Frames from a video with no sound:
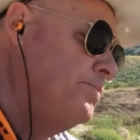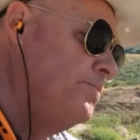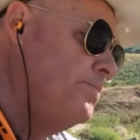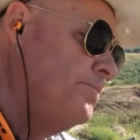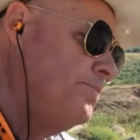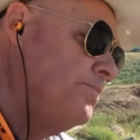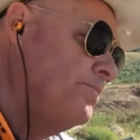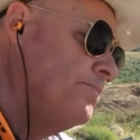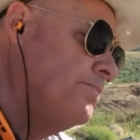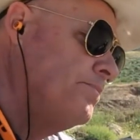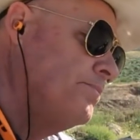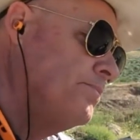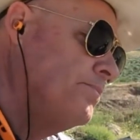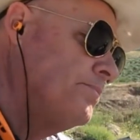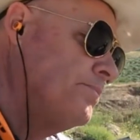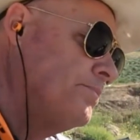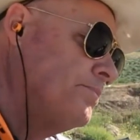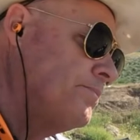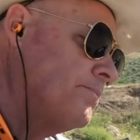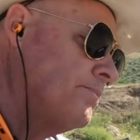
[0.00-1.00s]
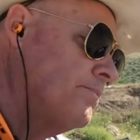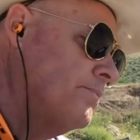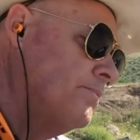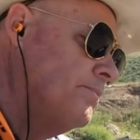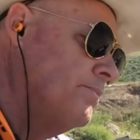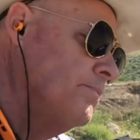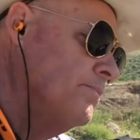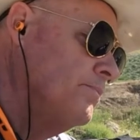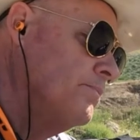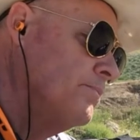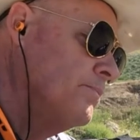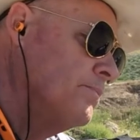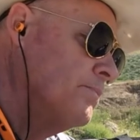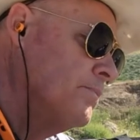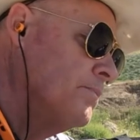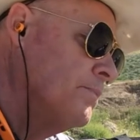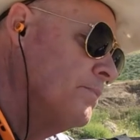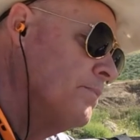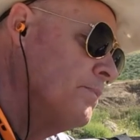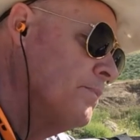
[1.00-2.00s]

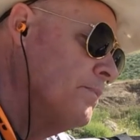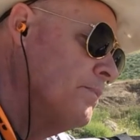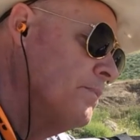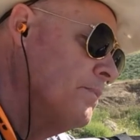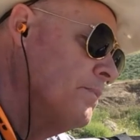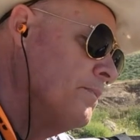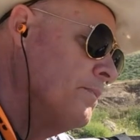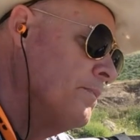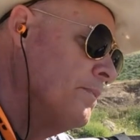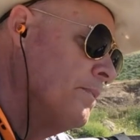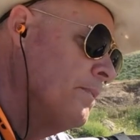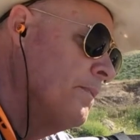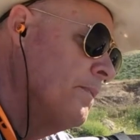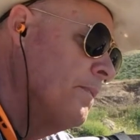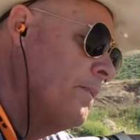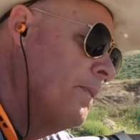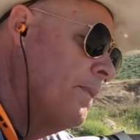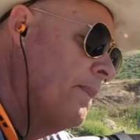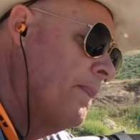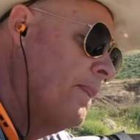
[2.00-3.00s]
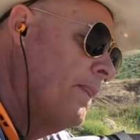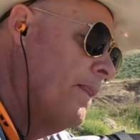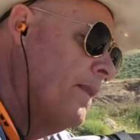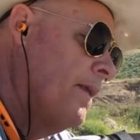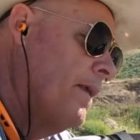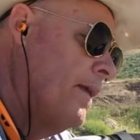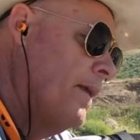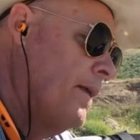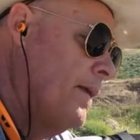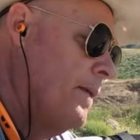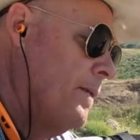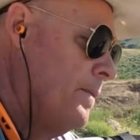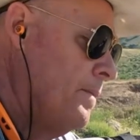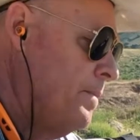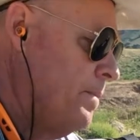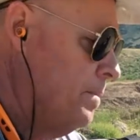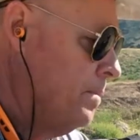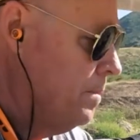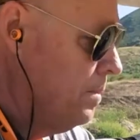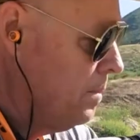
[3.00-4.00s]

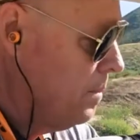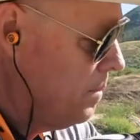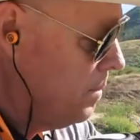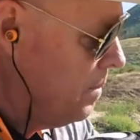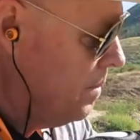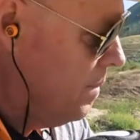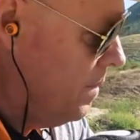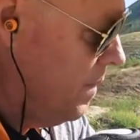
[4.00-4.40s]
No one is speaking in this clip.